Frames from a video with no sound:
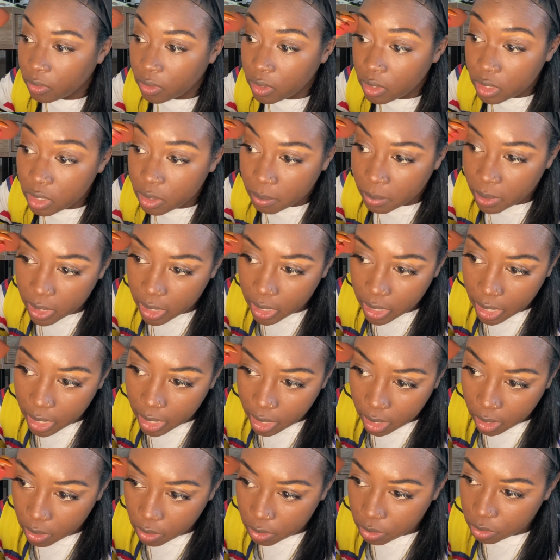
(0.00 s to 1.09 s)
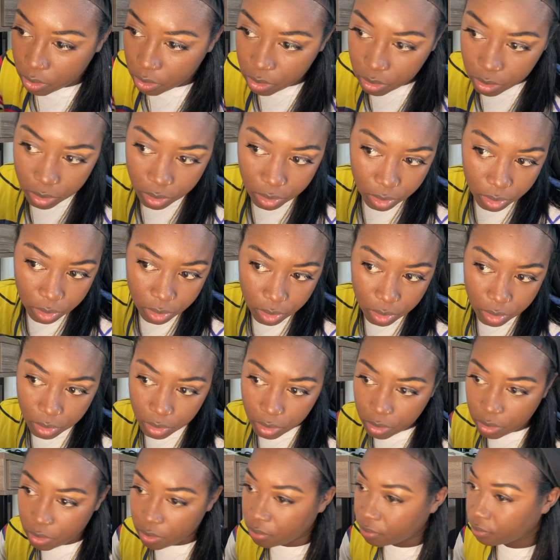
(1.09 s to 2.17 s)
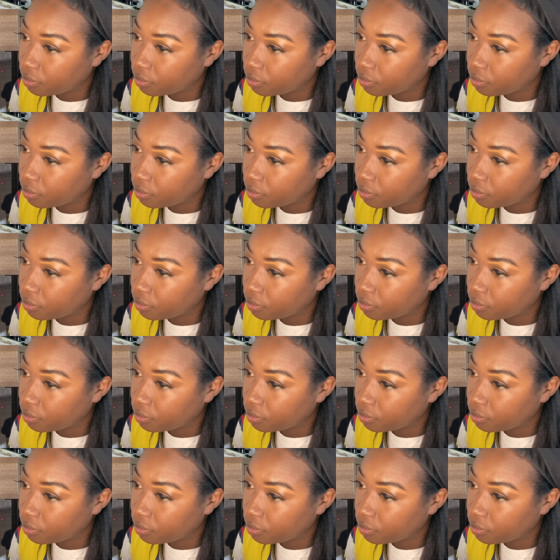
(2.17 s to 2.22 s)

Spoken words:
need to blend that out. Ooh.